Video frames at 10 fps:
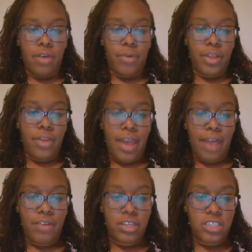What you
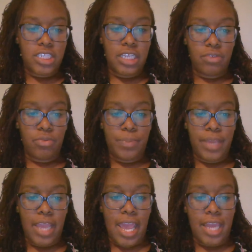have on your cheek will
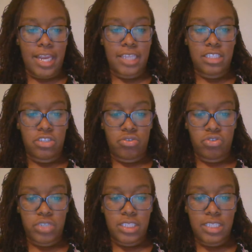be an external
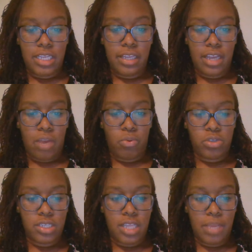dressing, and I
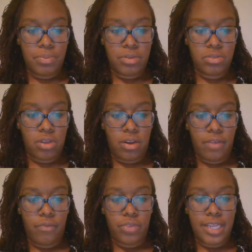want you to keep those
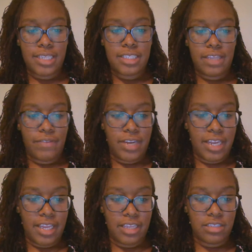on for the next 7
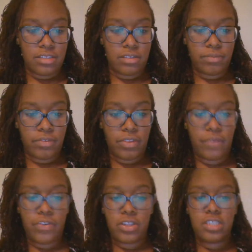days. For the
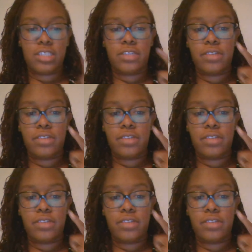first